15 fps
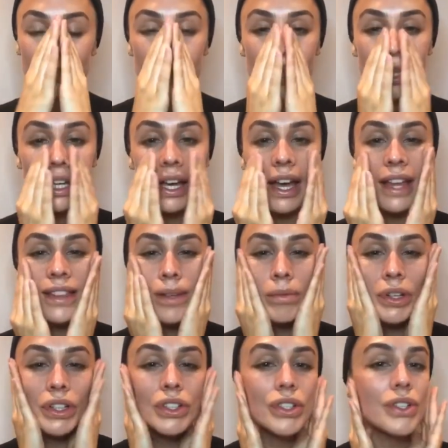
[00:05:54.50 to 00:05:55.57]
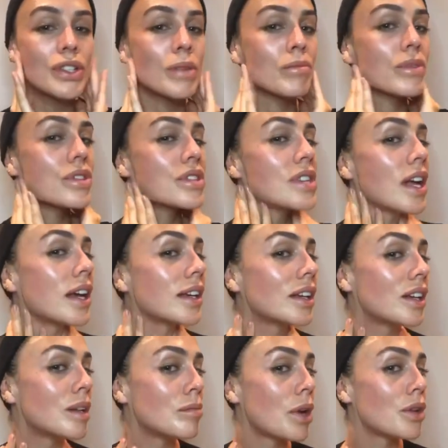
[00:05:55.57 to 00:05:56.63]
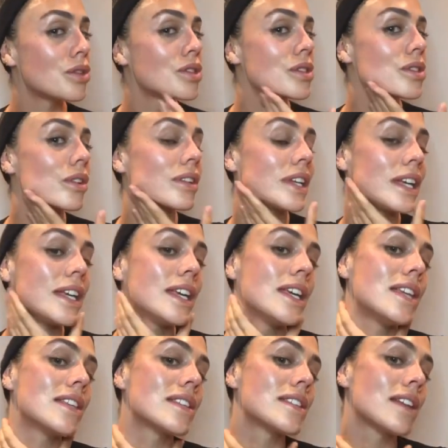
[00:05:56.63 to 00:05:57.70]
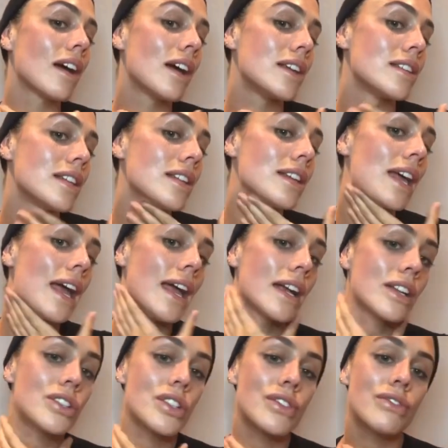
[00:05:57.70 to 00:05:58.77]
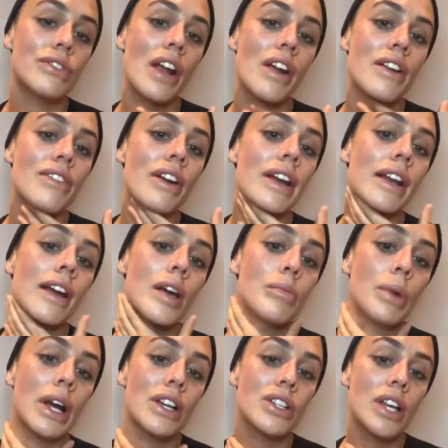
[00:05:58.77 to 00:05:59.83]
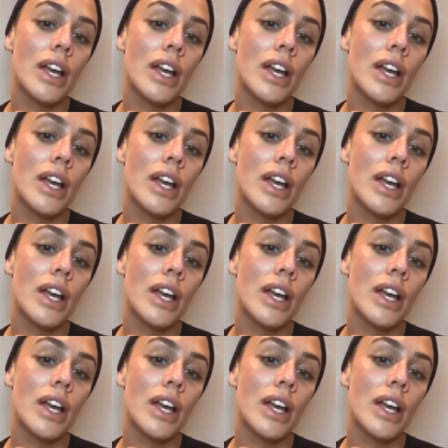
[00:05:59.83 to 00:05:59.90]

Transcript: And then we're going to do some circular motions on either side of the neck, just very, very light pressure.